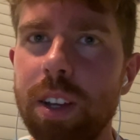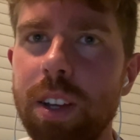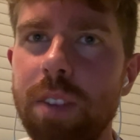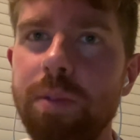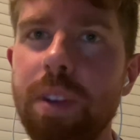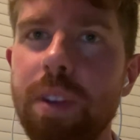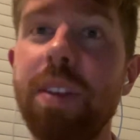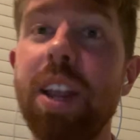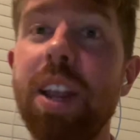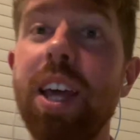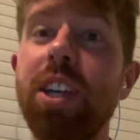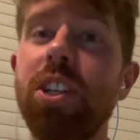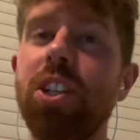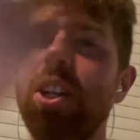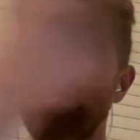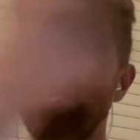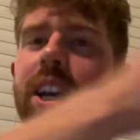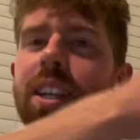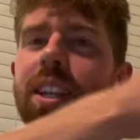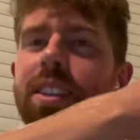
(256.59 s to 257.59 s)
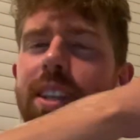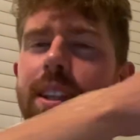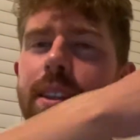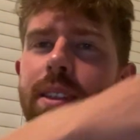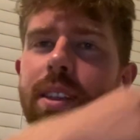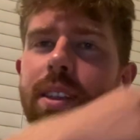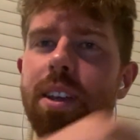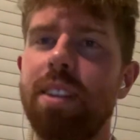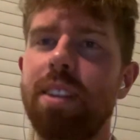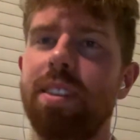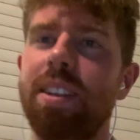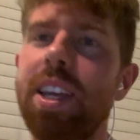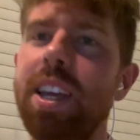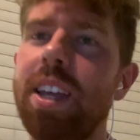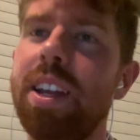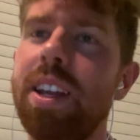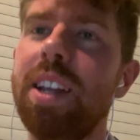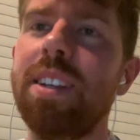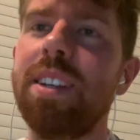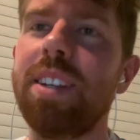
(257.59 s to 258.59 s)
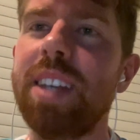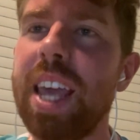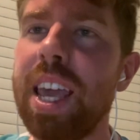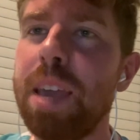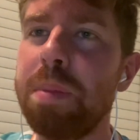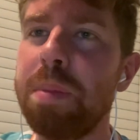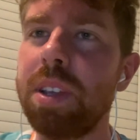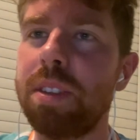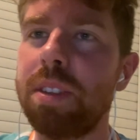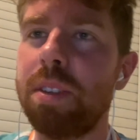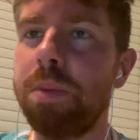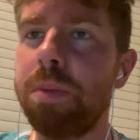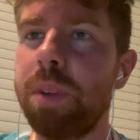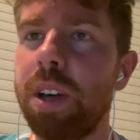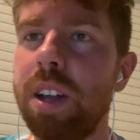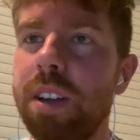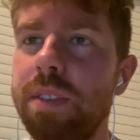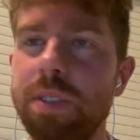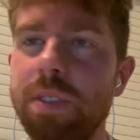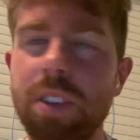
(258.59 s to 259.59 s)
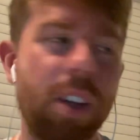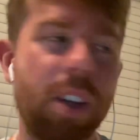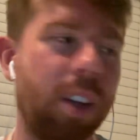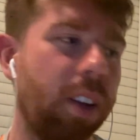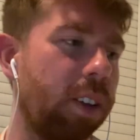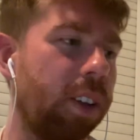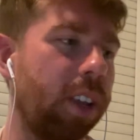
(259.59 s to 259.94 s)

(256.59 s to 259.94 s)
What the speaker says: Revelation 19:13, and his name is the Word of God.